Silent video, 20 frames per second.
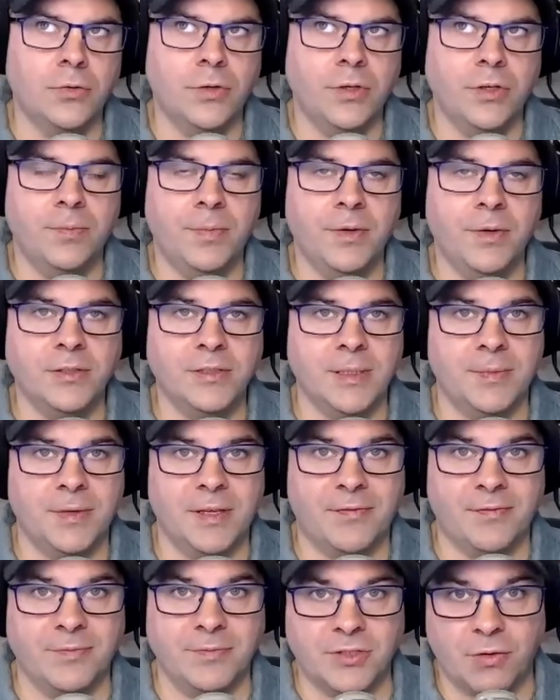you built
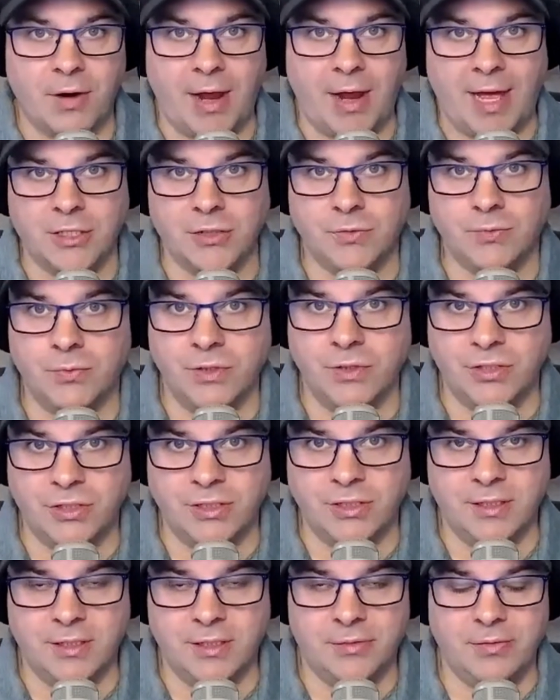something from scratch, which
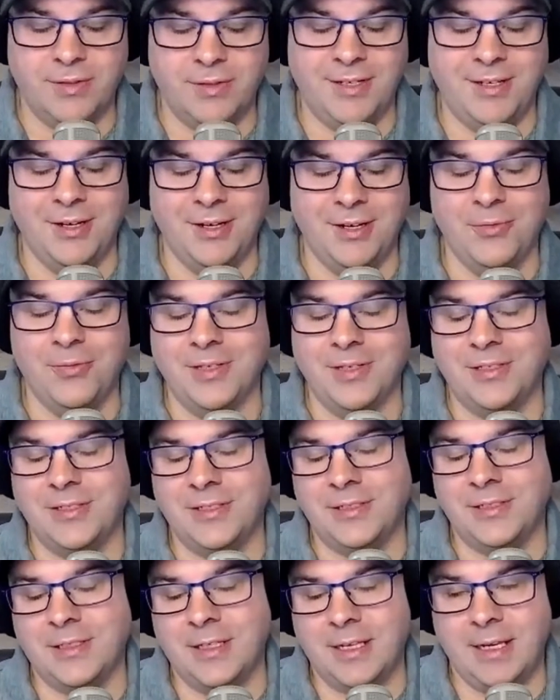in
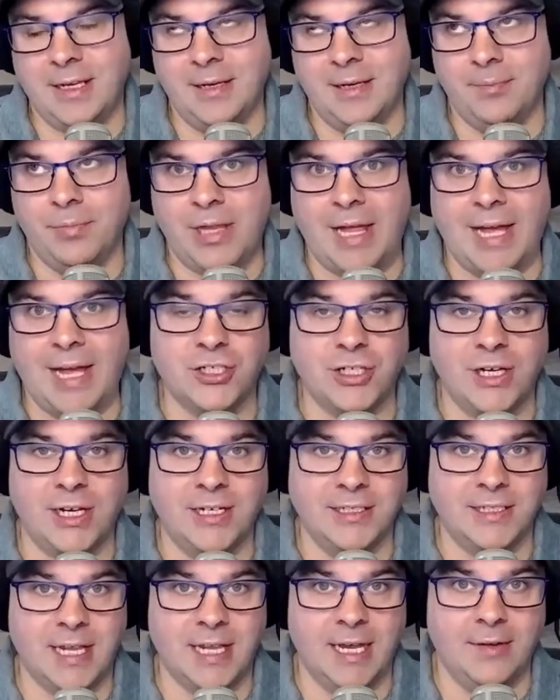blockchain
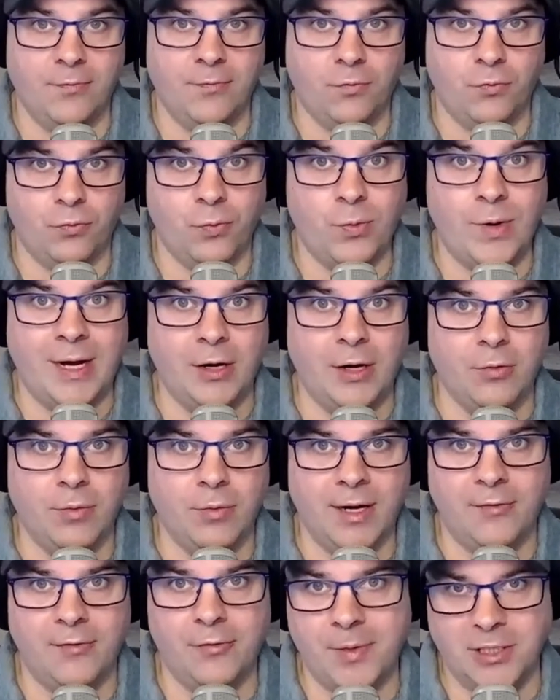is kind of weird,
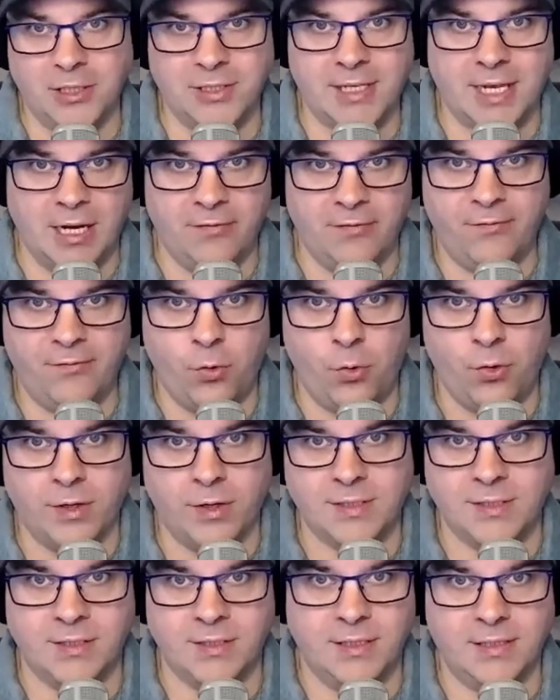right? Everybody just kind of
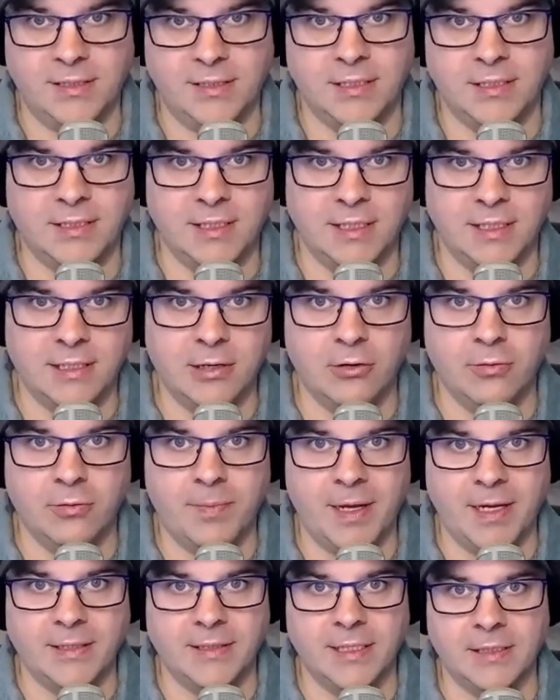forks an existing code
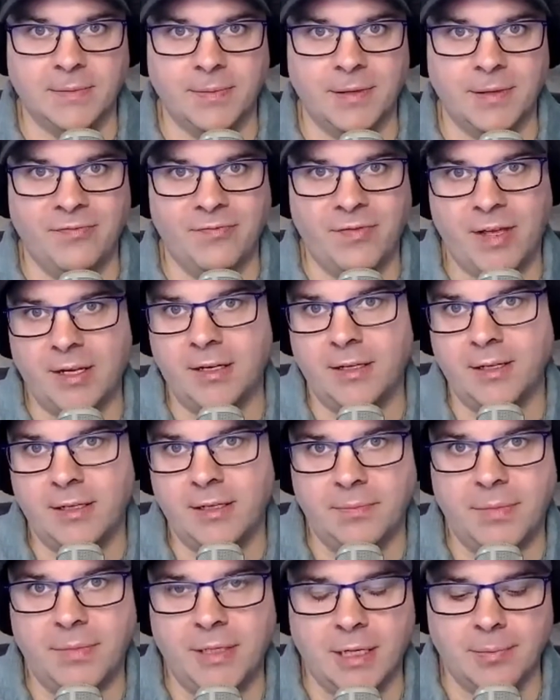base that's been vetted
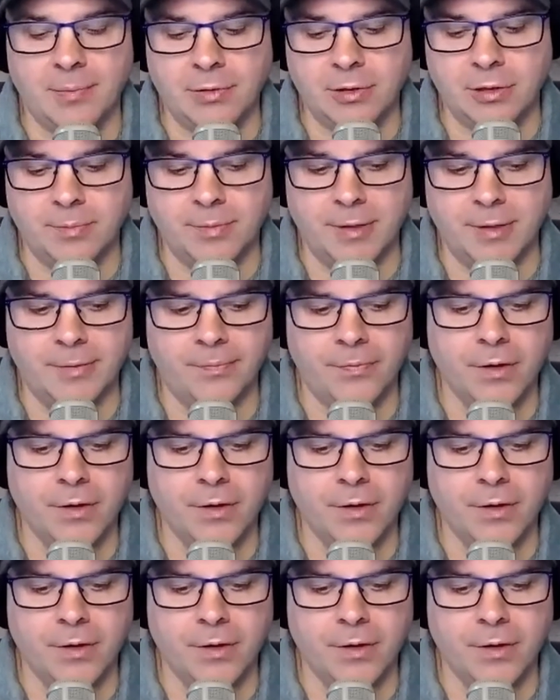and beat up a little bit.